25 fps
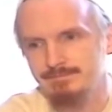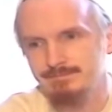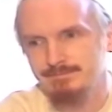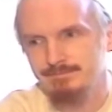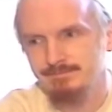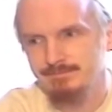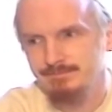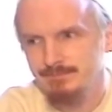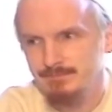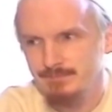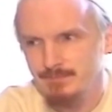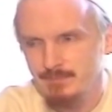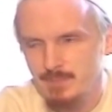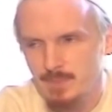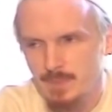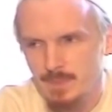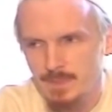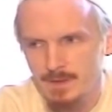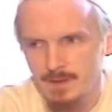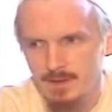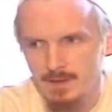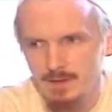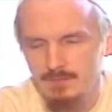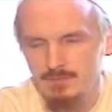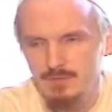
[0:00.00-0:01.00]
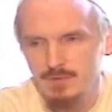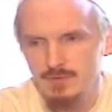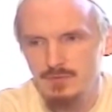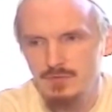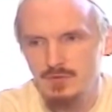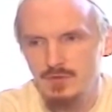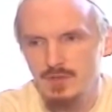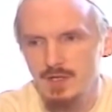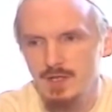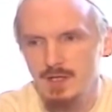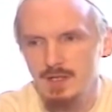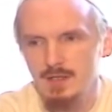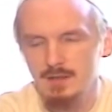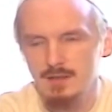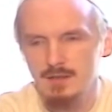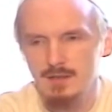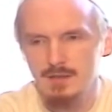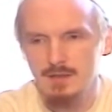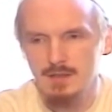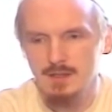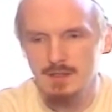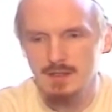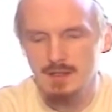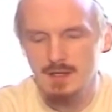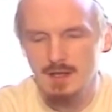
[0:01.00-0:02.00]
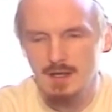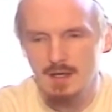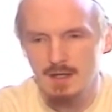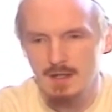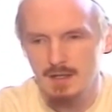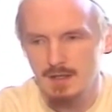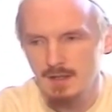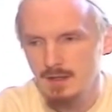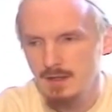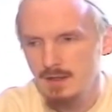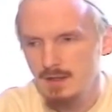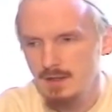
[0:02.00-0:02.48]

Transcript: if you've seen the, uh,